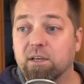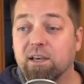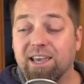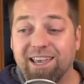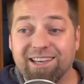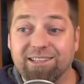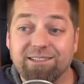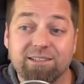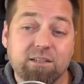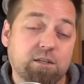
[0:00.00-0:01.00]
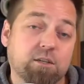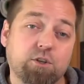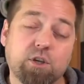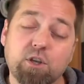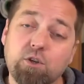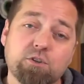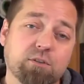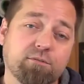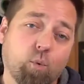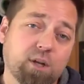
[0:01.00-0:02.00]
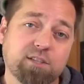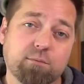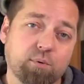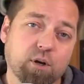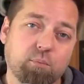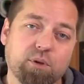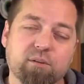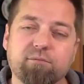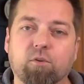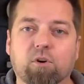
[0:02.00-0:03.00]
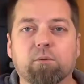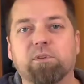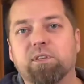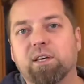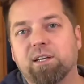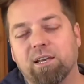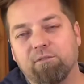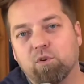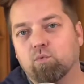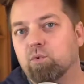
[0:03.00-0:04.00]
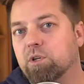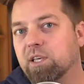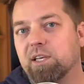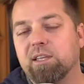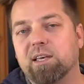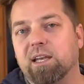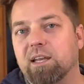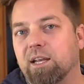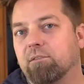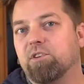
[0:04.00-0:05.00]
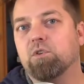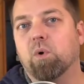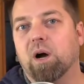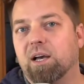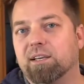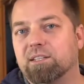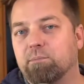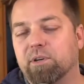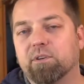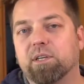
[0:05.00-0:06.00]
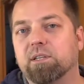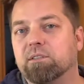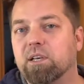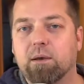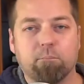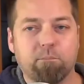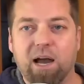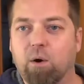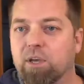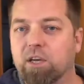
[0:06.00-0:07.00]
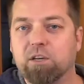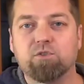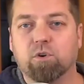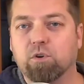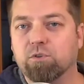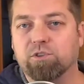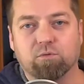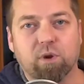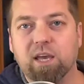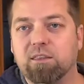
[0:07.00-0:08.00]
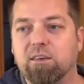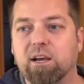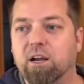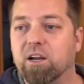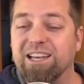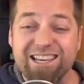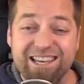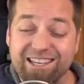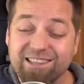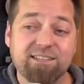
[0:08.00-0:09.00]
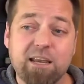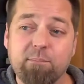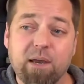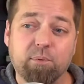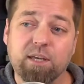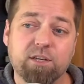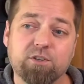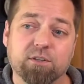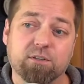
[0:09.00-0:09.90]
And you can use it for what it's appropriate for. But then if you really need that native UI experience, MAUI controls are right there in the same application.